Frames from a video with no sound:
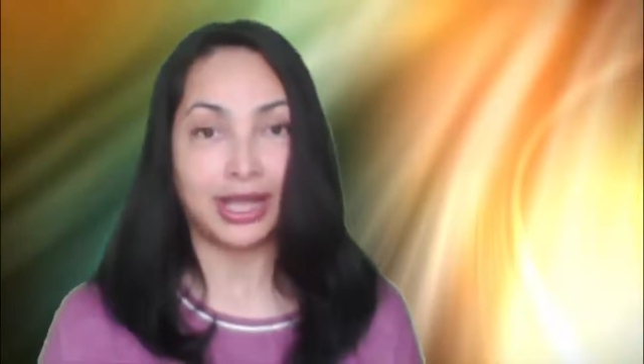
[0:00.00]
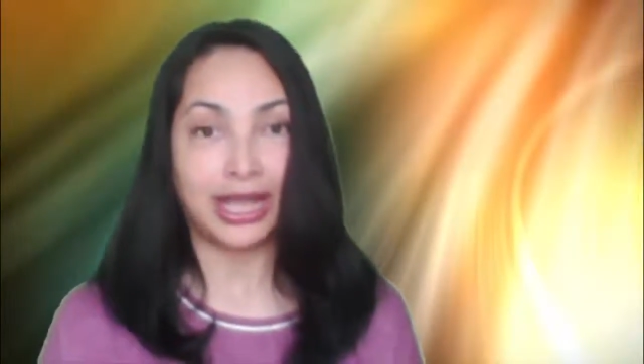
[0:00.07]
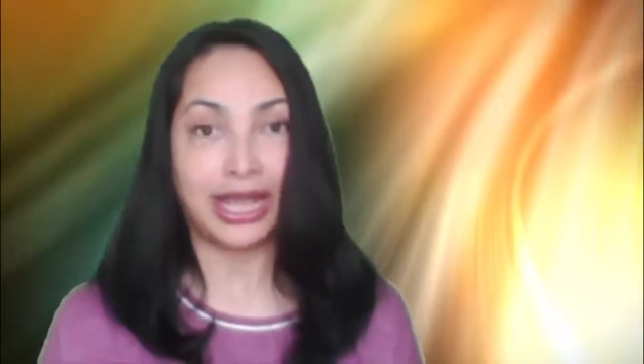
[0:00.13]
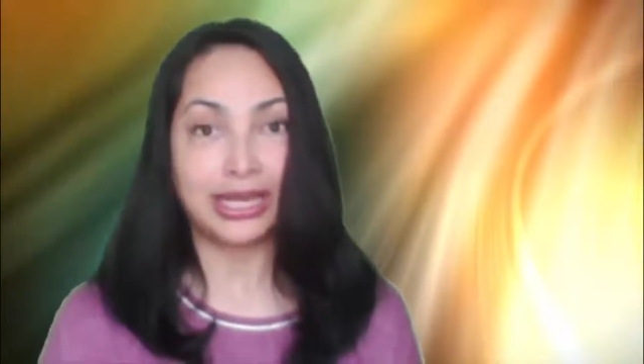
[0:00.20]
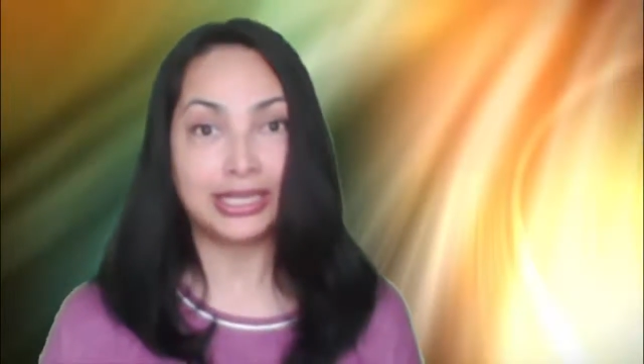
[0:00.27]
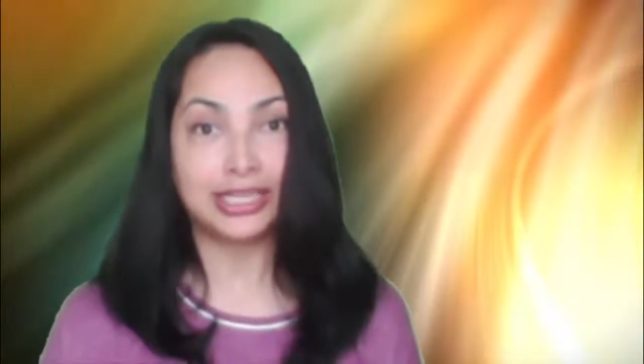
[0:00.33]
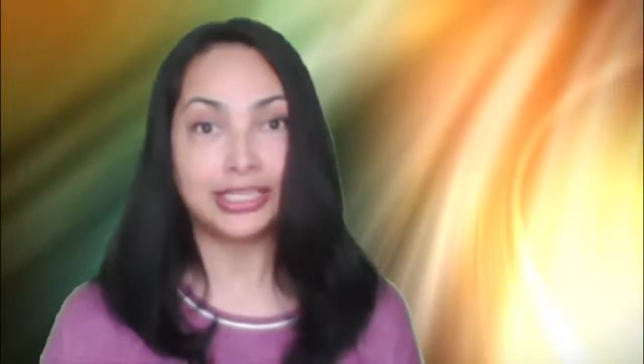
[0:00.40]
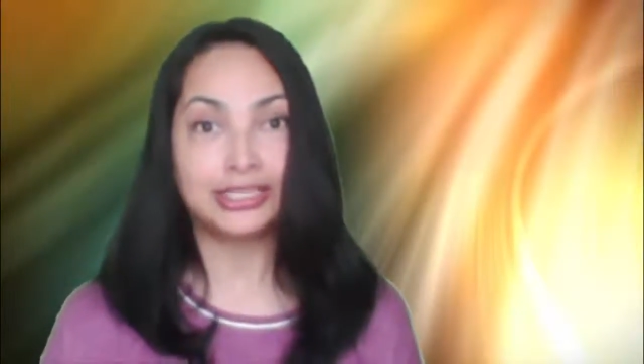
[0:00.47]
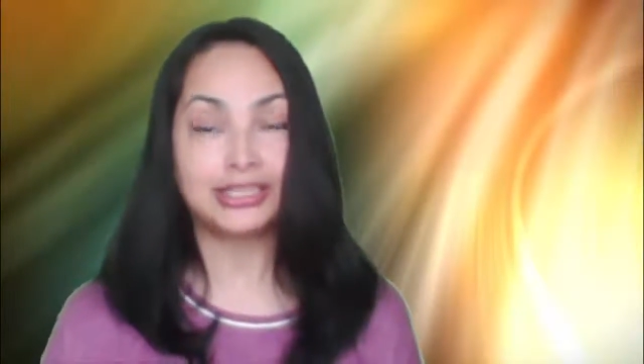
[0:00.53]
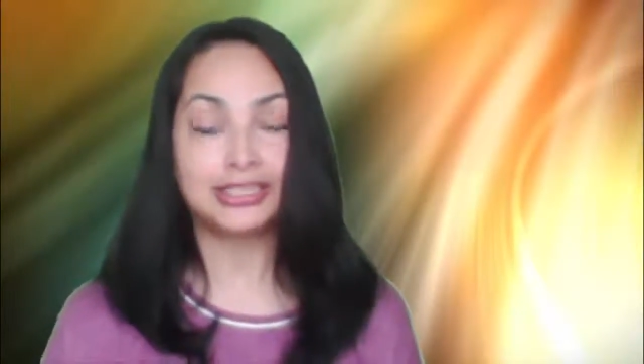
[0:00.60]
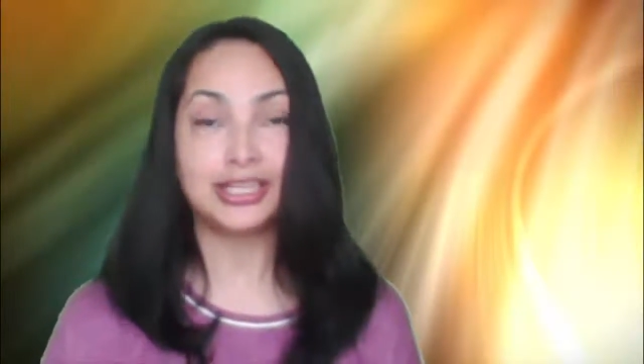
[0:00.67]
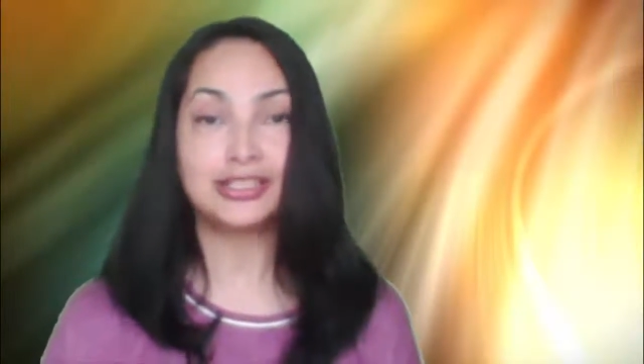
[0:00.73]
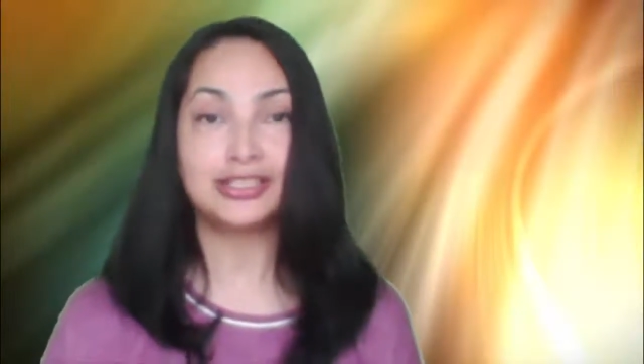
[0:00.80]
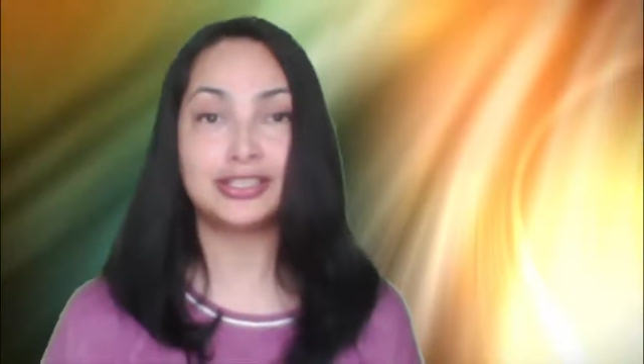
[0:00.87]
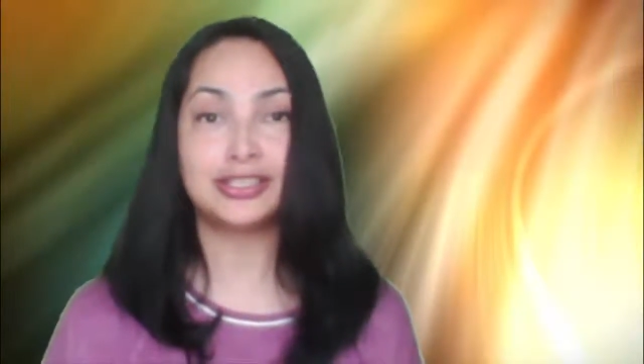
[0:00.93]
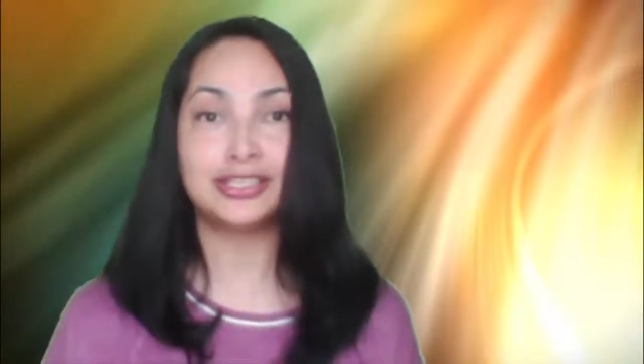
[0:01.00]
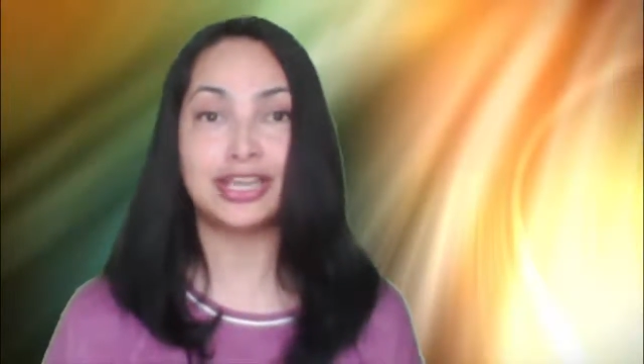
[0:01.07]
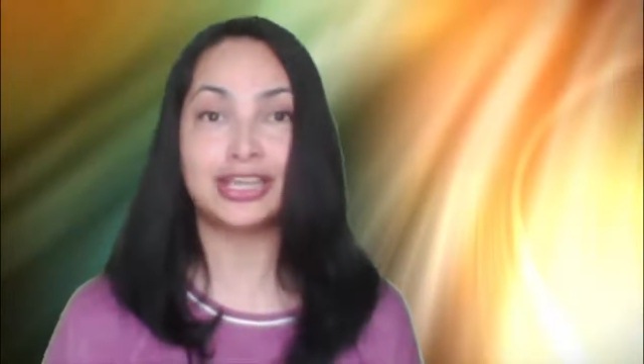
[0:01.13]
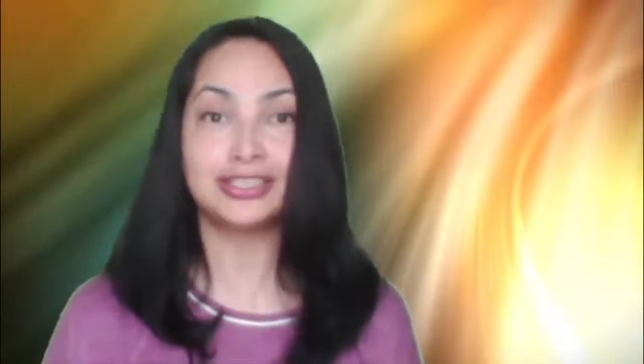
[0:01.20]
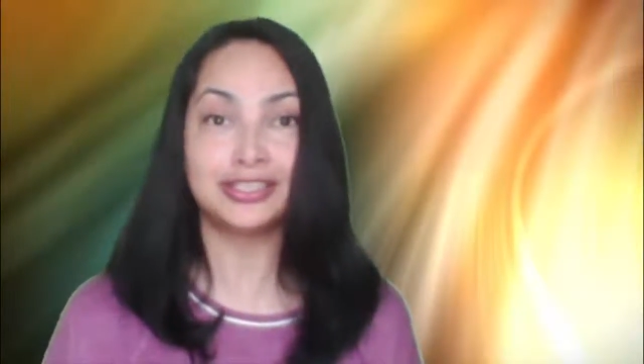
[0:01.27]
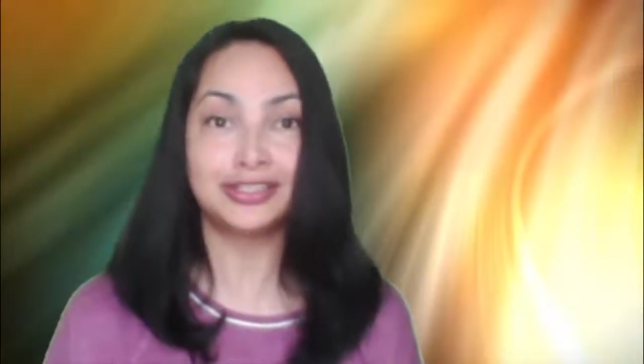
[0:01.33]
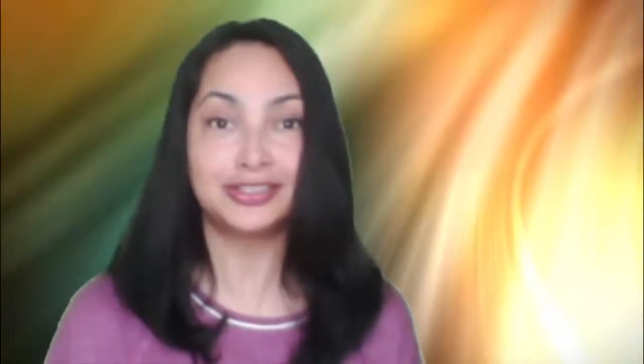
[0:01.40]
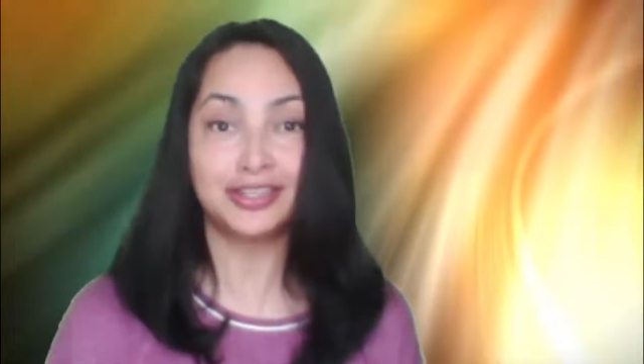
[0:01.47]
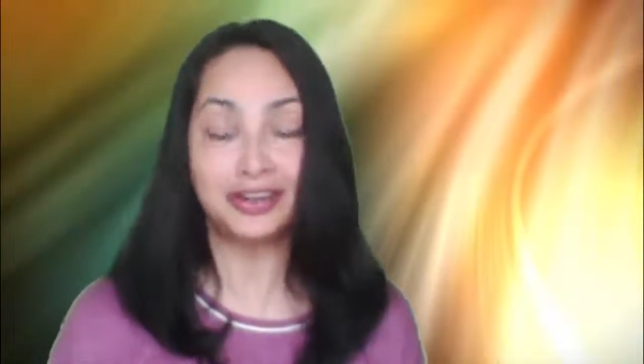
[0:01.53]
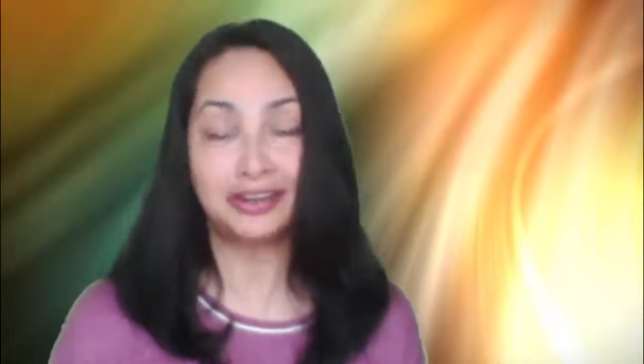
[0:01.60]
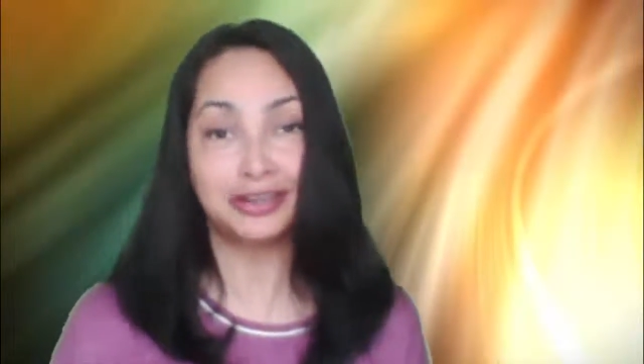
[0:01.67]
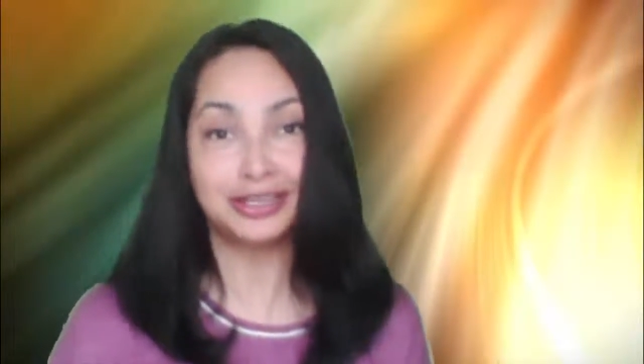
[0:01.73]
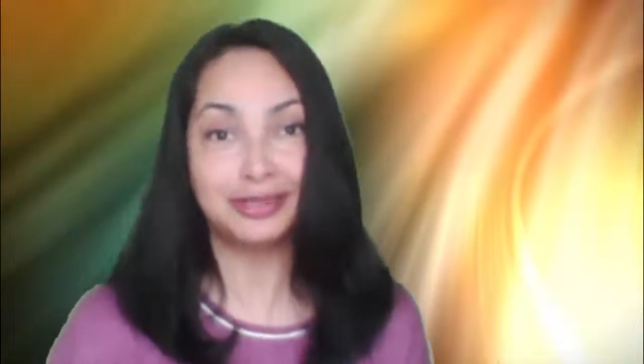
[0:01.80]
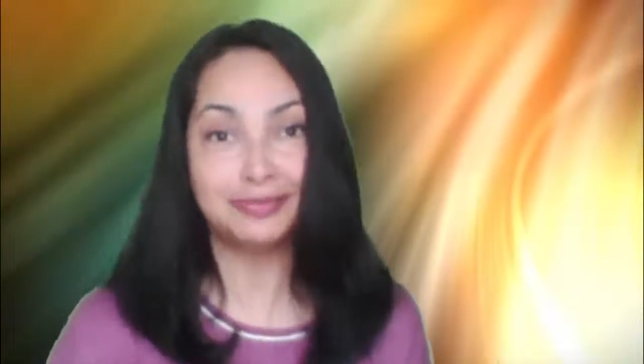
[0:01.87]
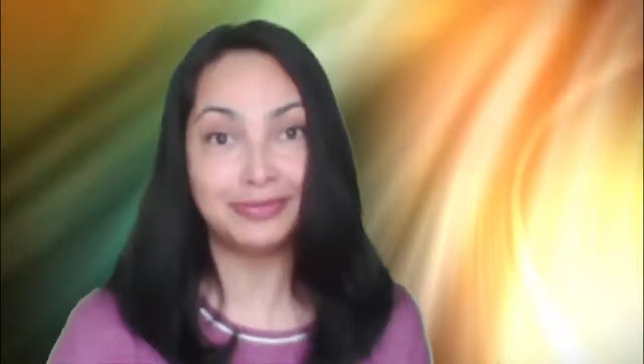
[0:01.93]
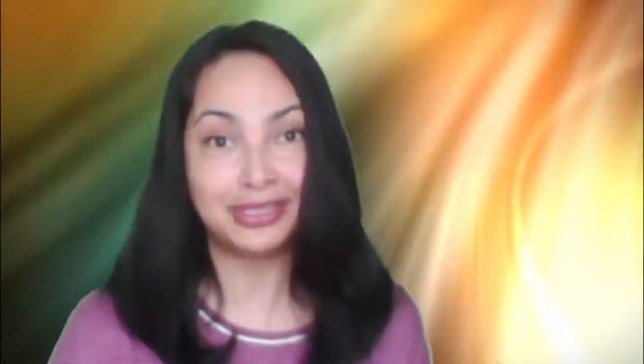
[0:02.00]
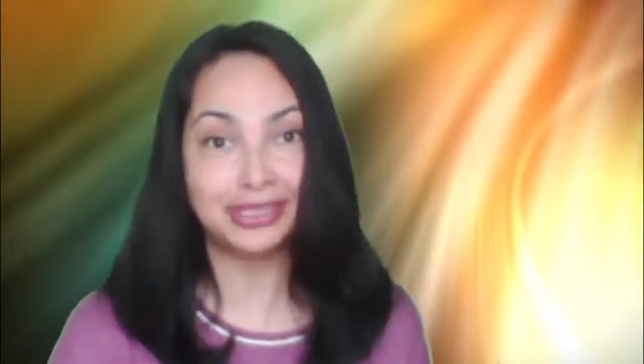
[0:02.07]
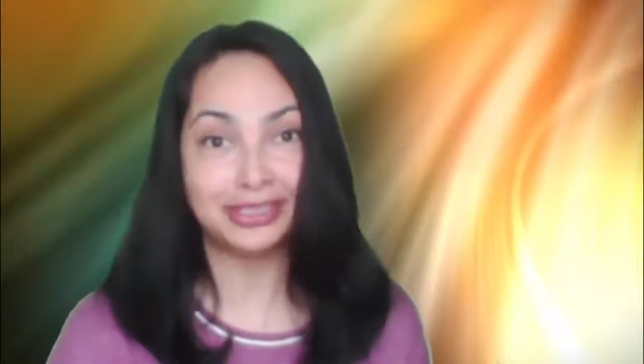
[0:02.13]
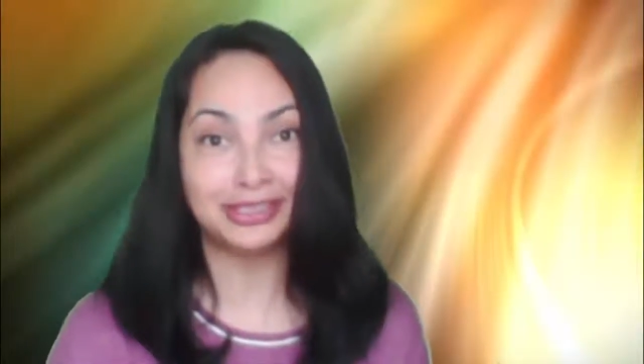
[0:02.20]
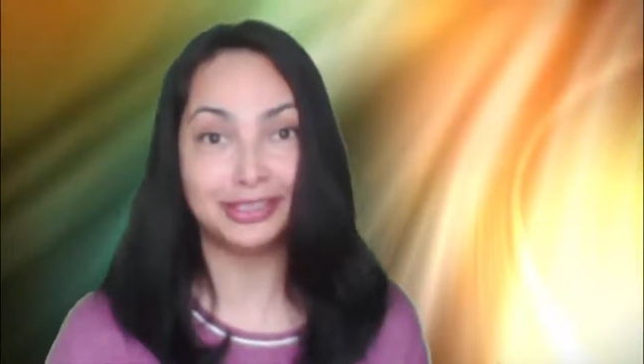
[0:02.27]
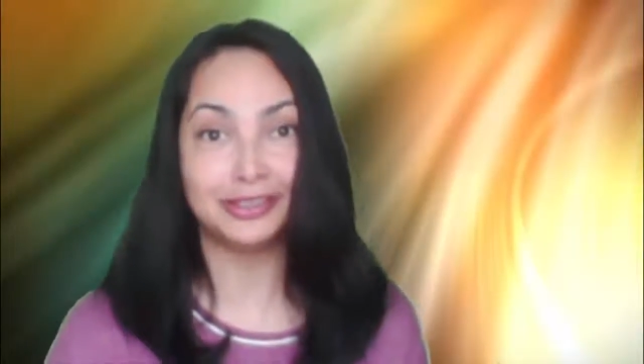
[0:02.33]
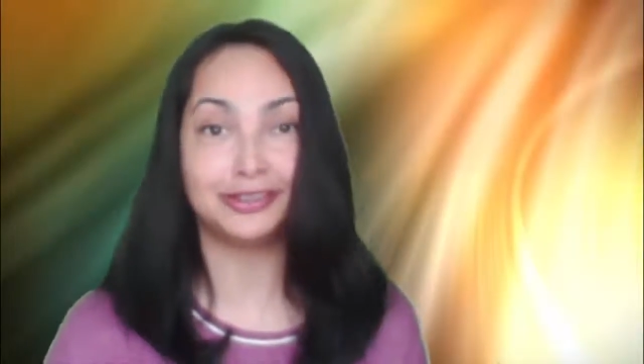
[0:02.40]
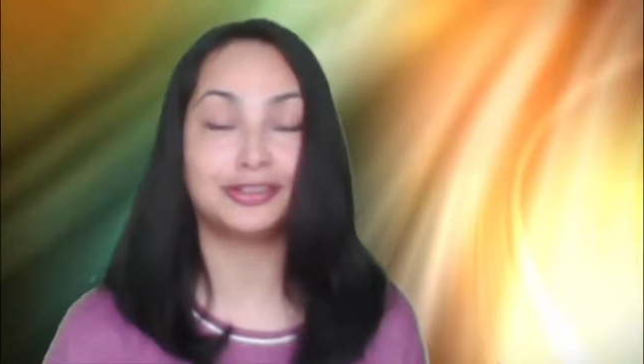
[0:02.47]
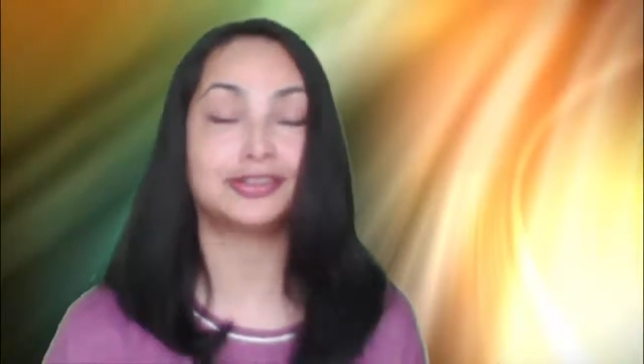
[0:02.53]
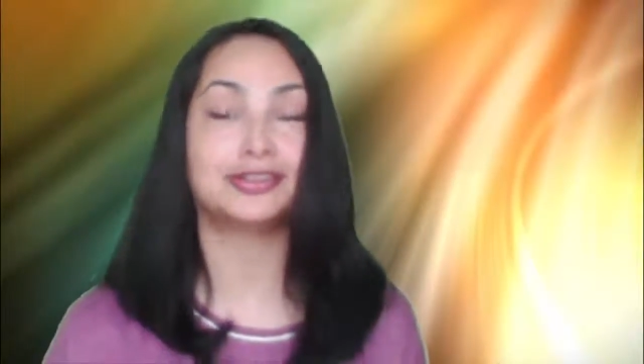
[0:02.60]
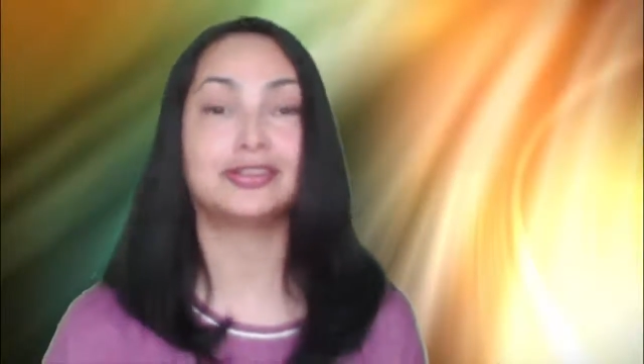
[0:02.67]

And it doesn't necessarily mean